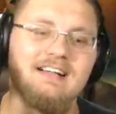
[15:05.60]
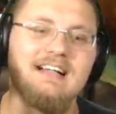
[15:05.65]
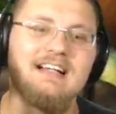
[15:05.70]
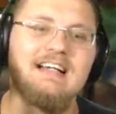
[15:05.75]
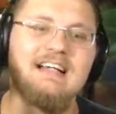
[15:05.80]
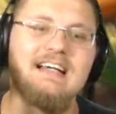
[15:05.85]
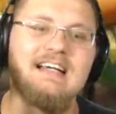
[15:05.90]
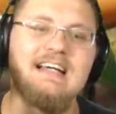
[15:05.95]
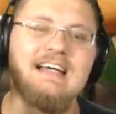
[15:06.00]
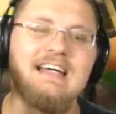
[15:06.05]

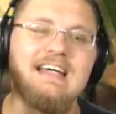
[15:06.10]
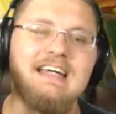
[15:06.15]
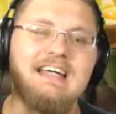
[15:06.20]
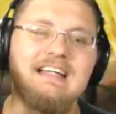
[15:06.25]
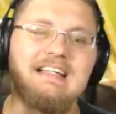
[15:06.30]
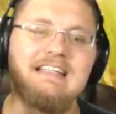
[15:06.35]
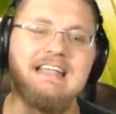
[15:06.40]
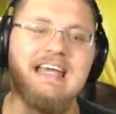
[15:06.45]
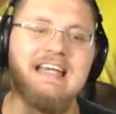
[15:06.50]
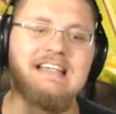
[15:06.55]

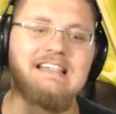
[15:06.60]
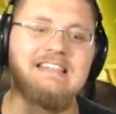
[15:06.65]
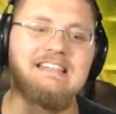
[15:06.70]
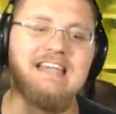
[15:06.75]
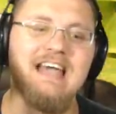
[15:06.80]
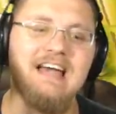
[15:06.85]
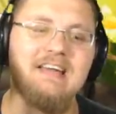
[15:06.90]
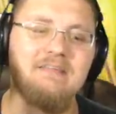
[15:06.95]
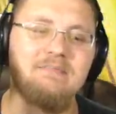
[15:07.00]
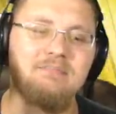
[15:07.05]
It takes
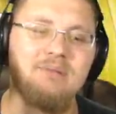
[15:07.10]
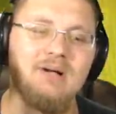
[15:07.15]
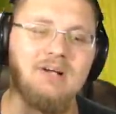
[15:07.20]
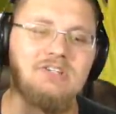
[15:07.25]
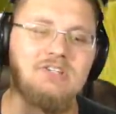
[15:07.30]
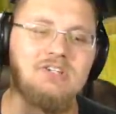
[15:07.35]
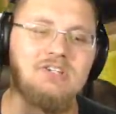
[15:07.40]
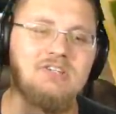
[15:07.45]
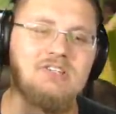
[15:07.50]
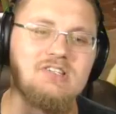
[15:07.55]
10
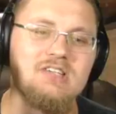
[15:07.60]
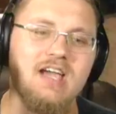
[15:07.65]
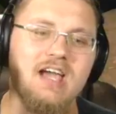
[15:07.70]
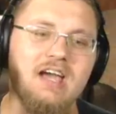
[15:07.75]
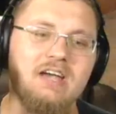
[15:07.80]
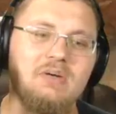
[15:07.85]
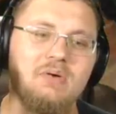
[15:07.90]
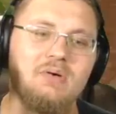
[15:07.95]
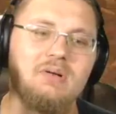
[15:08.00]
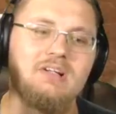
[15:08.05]
punches
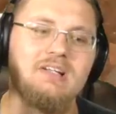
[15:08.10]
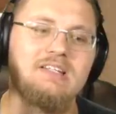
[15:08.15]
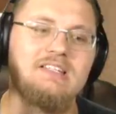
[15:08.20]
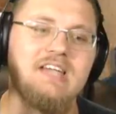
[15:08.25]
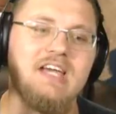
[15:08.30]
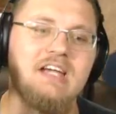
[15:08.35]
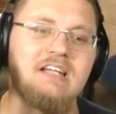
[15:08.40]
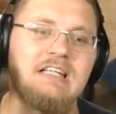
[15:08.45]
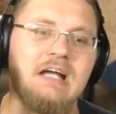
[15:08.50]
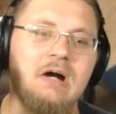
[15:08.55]
in order to
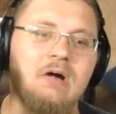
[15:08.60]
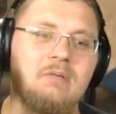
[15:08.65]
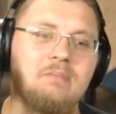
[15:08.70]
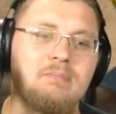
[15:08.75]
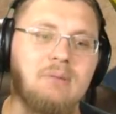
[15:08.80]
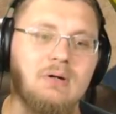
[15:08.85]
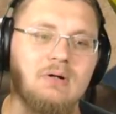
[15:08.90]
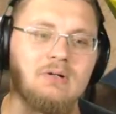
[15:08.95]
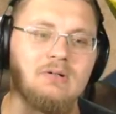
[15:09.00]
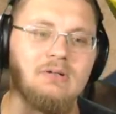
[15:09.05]
take down
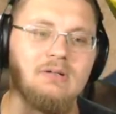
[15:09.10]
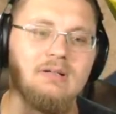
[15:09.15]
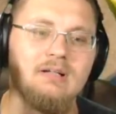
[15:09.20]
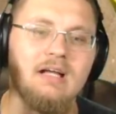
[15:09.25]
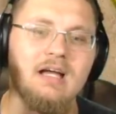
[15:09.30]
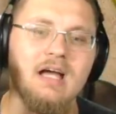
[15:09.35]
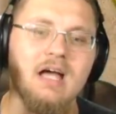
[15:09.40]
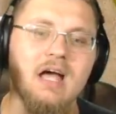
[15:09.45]
Burgle.